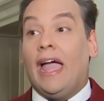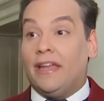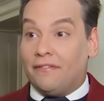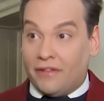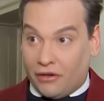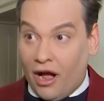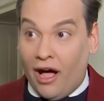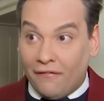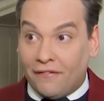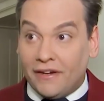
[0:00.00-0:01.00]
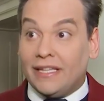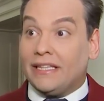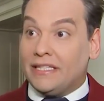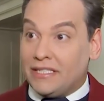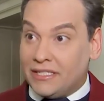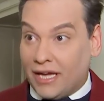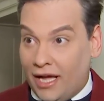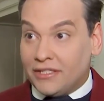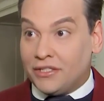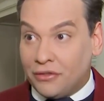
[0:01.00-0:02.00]
and if they're confident that this is a
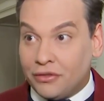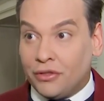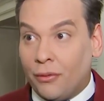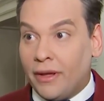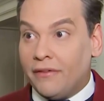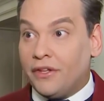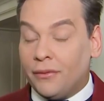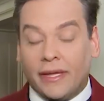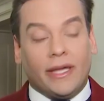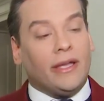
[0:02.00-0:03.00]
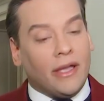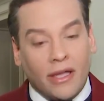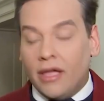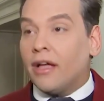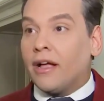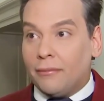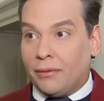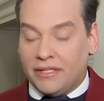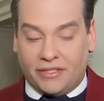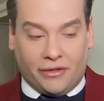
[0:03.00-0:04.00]
constitutional way of doing it, God
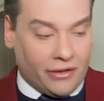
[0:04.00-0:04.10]
bless their